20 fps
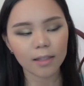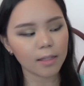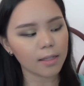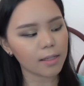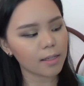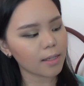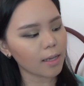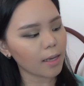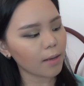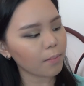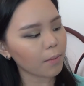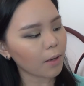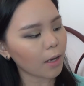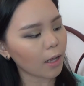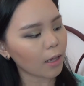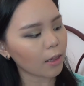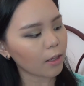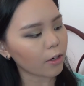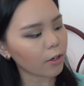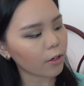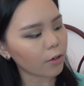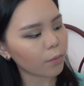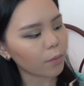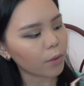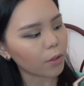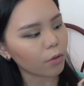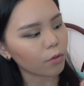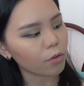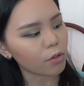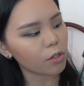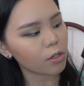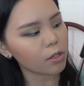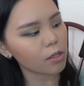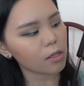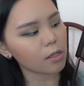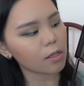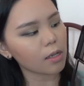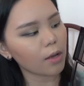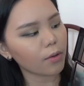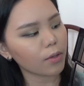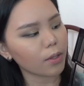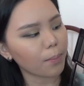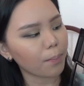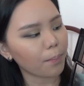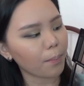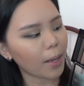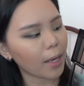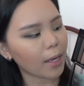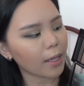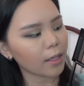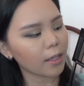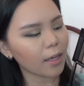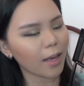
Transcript: the same color we used just now, the matte